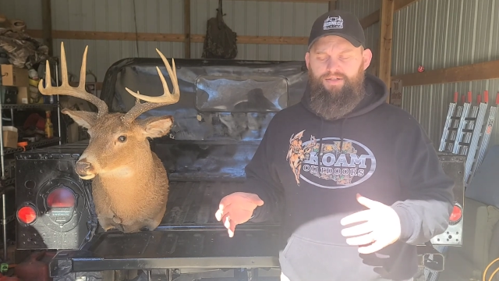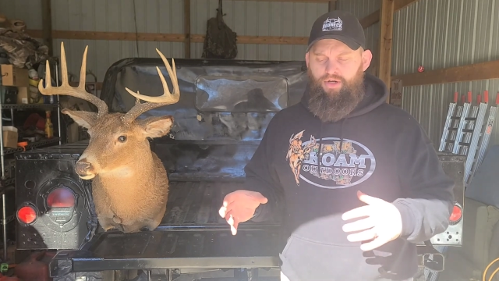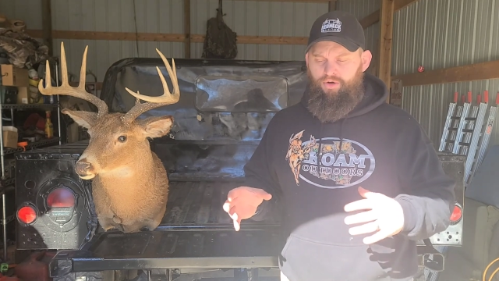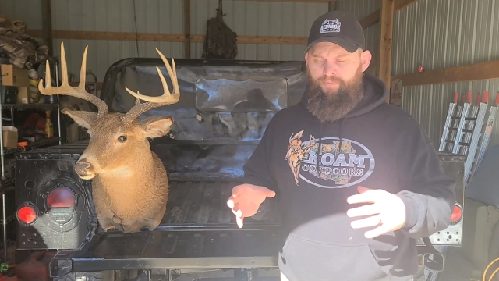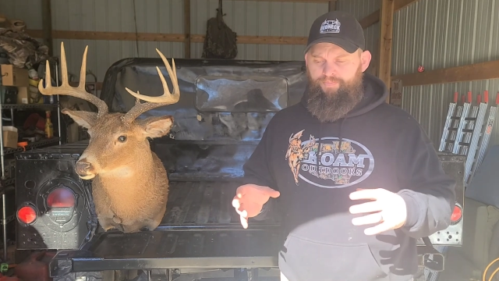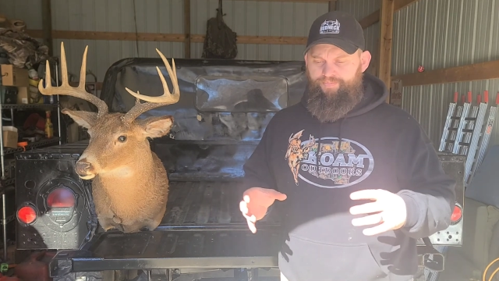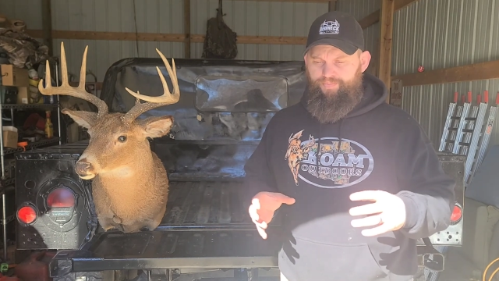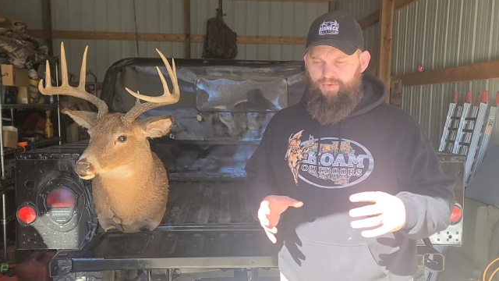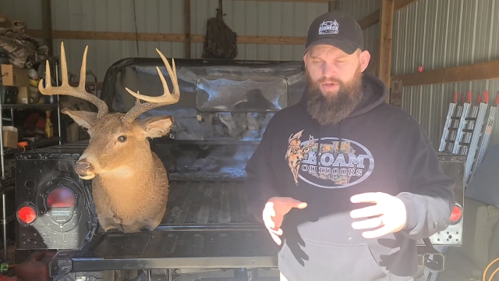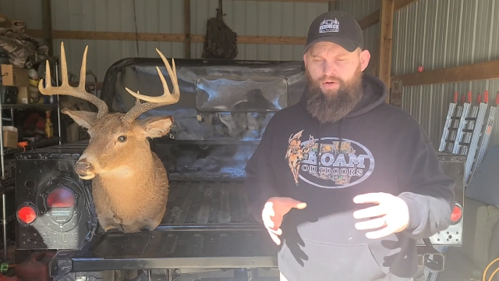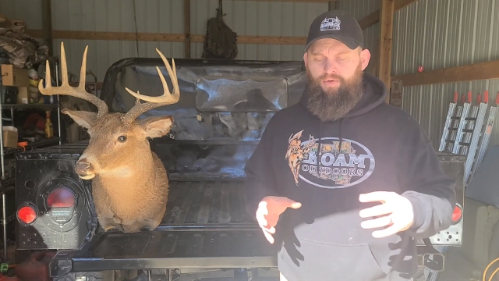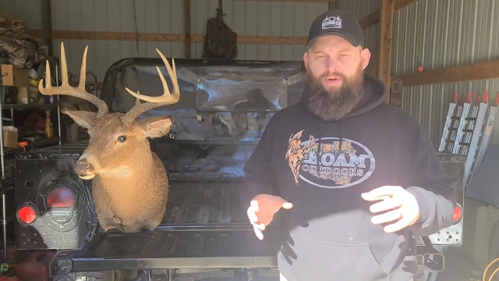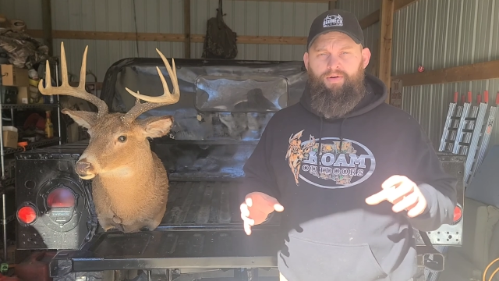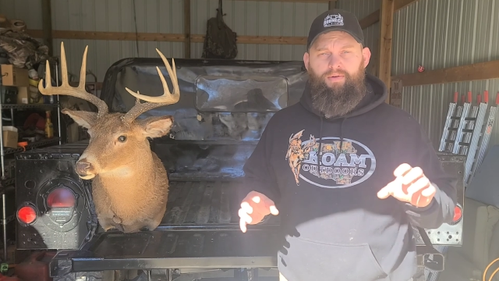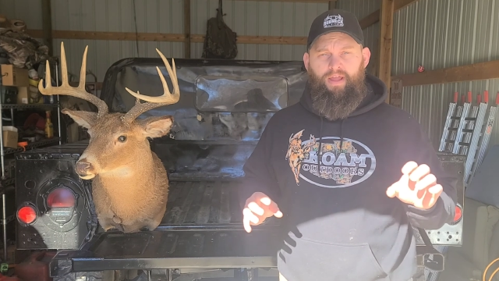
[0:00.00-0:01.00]
so
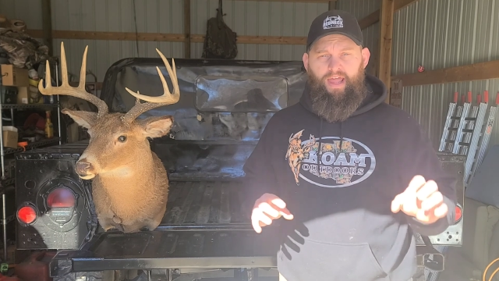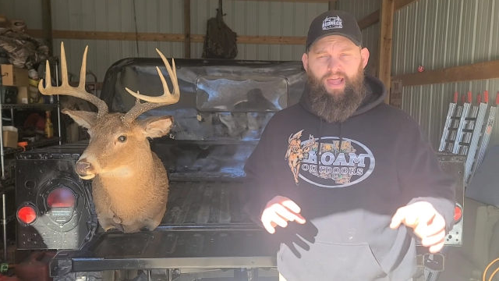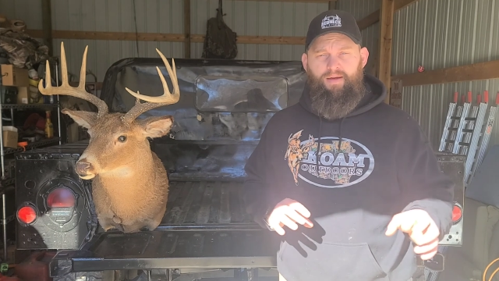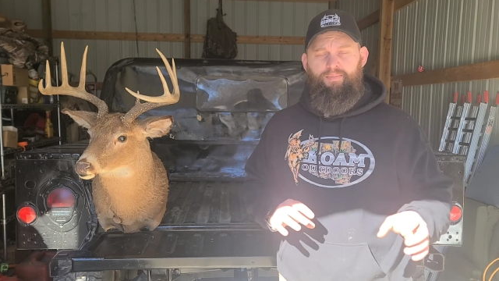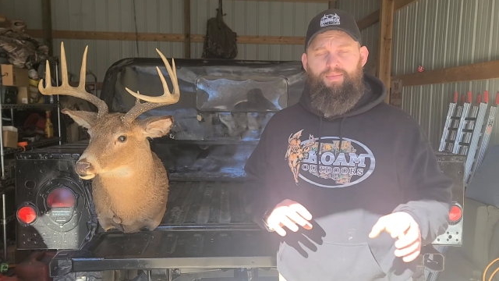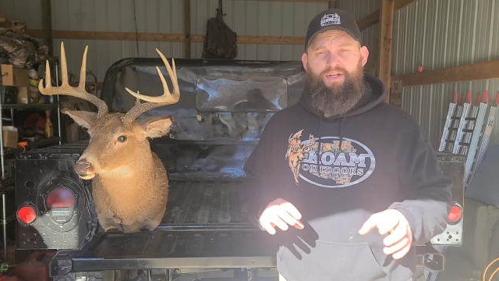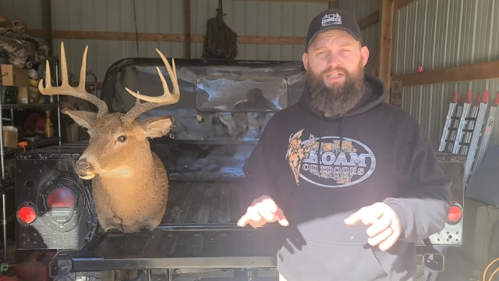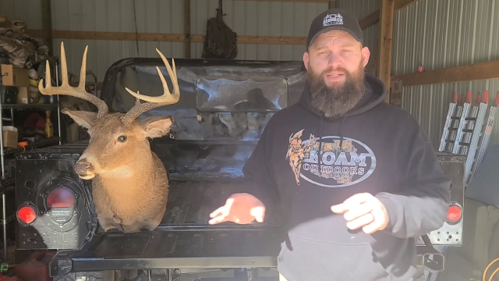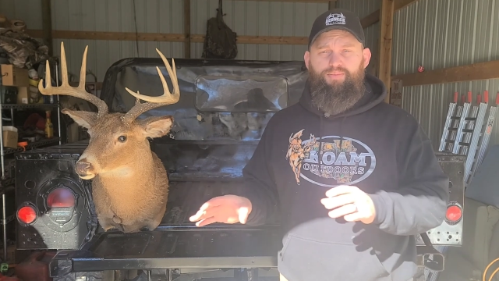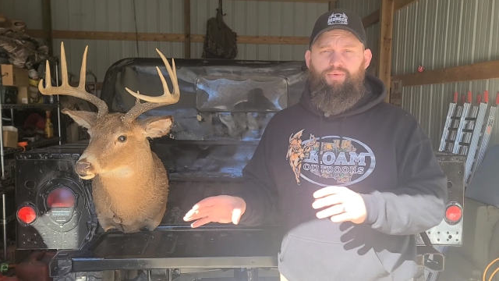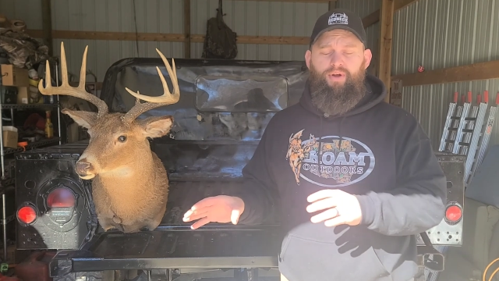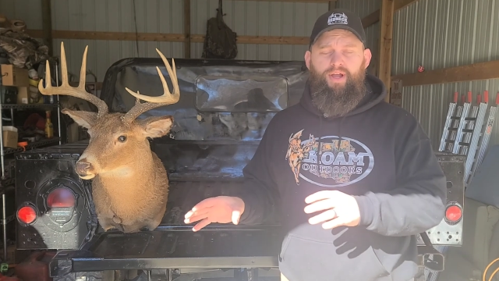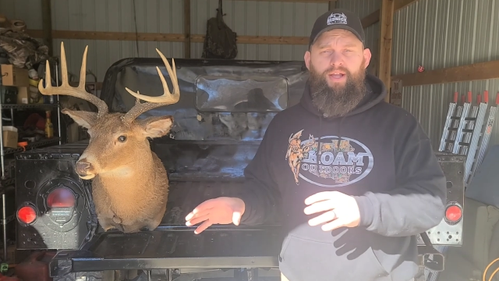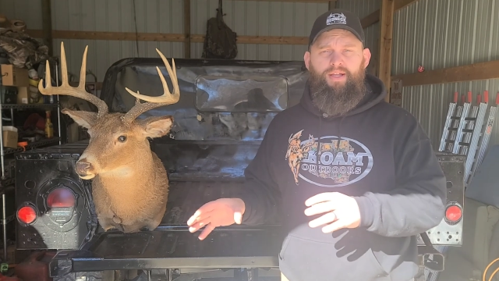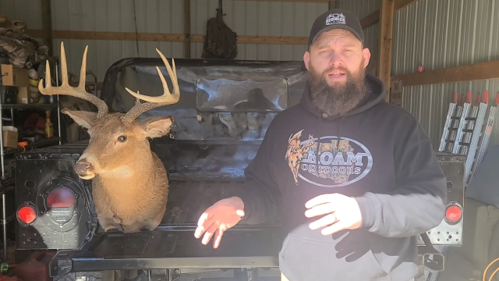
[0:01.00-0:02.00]
you know it can be
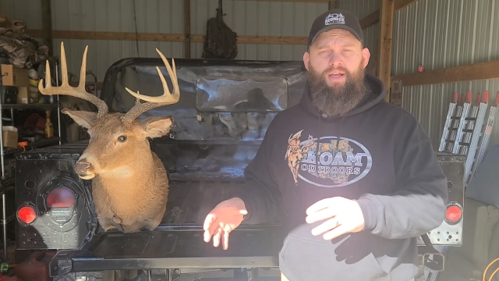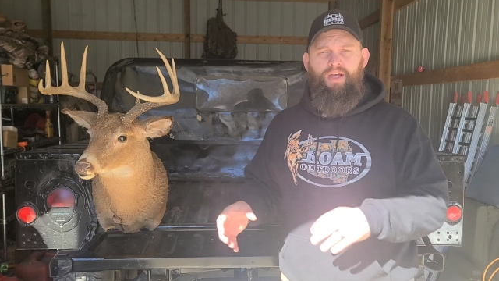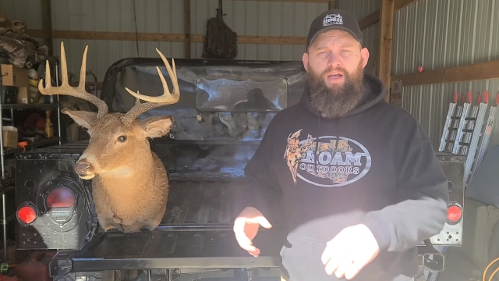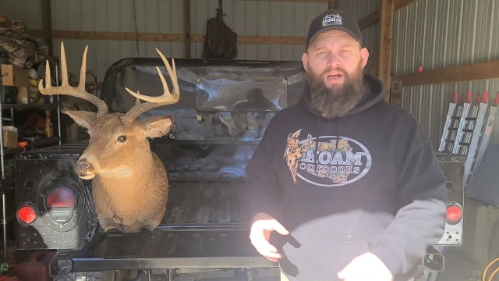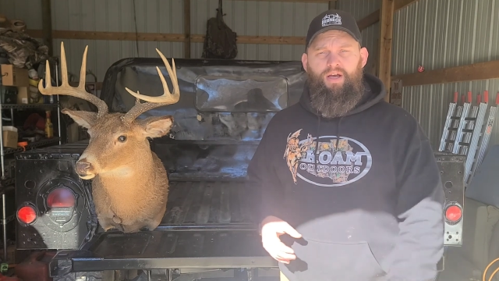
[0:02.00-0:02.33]
spread